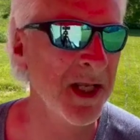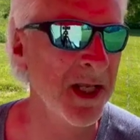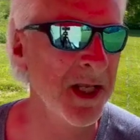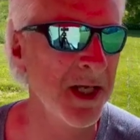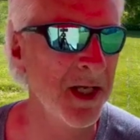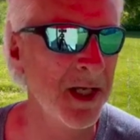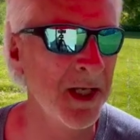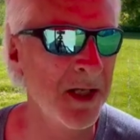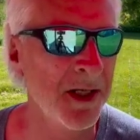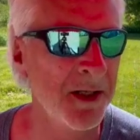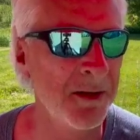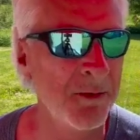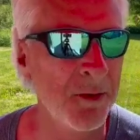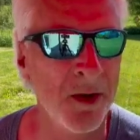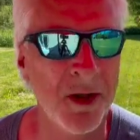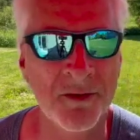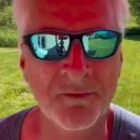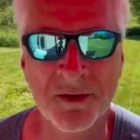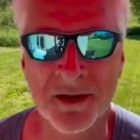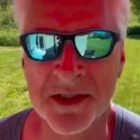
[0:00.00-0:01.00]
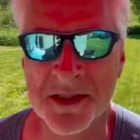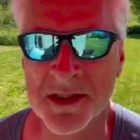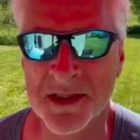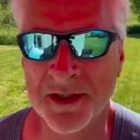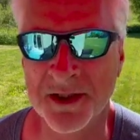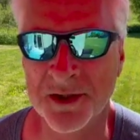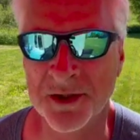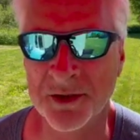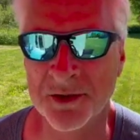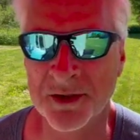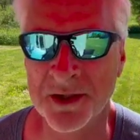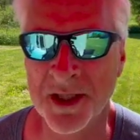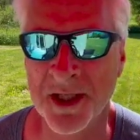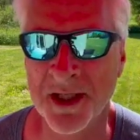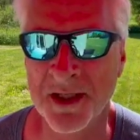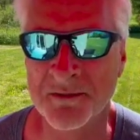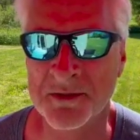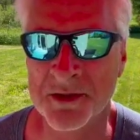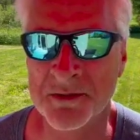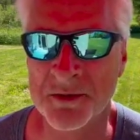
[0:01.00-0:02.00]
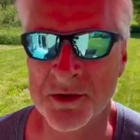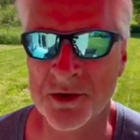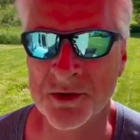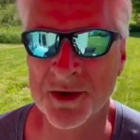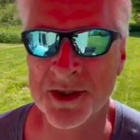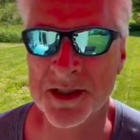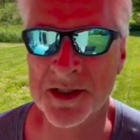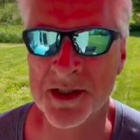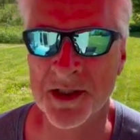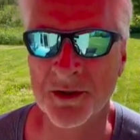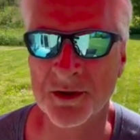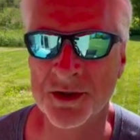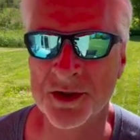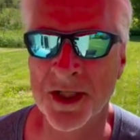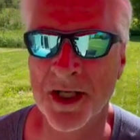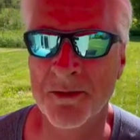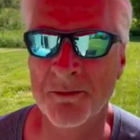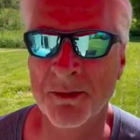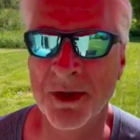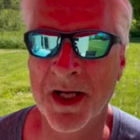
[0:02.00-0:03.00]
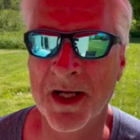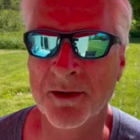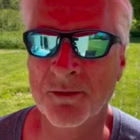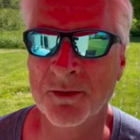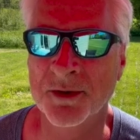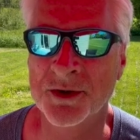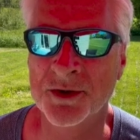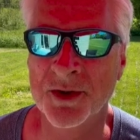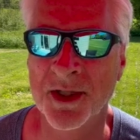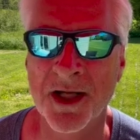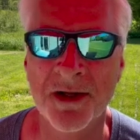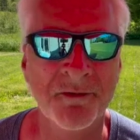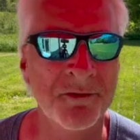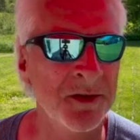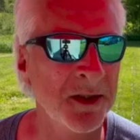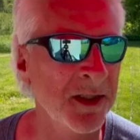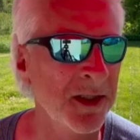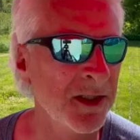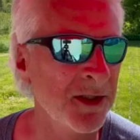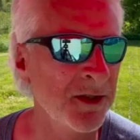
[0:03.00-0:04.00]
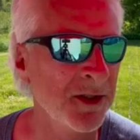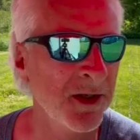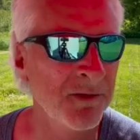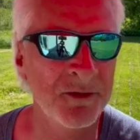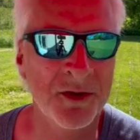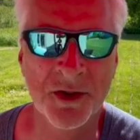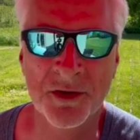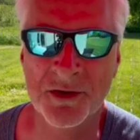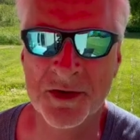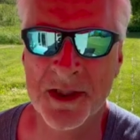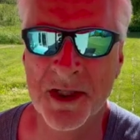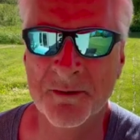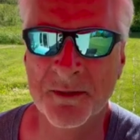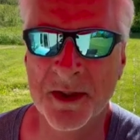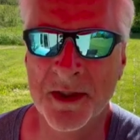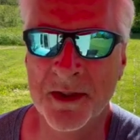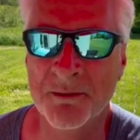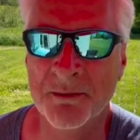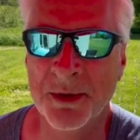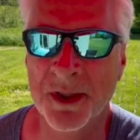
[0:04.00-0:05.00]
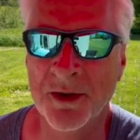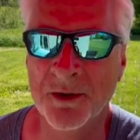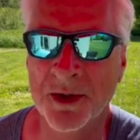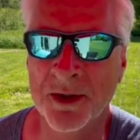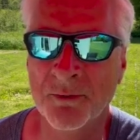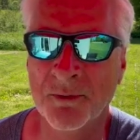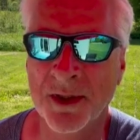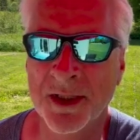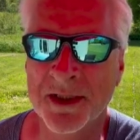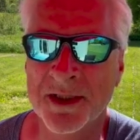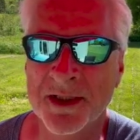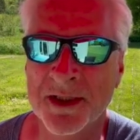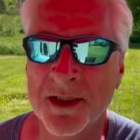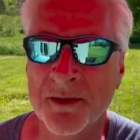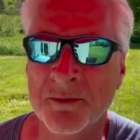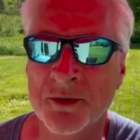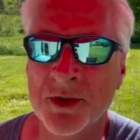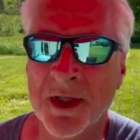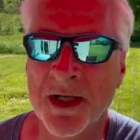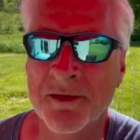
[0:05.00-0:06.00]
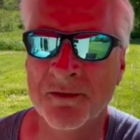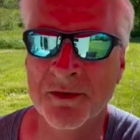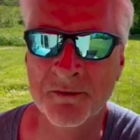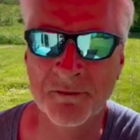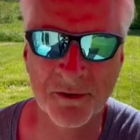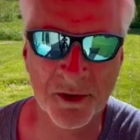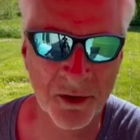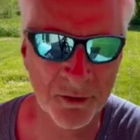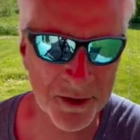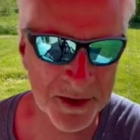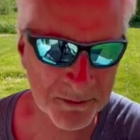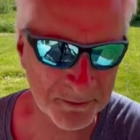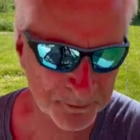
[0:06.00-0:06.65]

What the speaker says: obviously you're going to have some streets that are jam-packed with traffic, and you have to do something about it, right, to keep traffic flowing.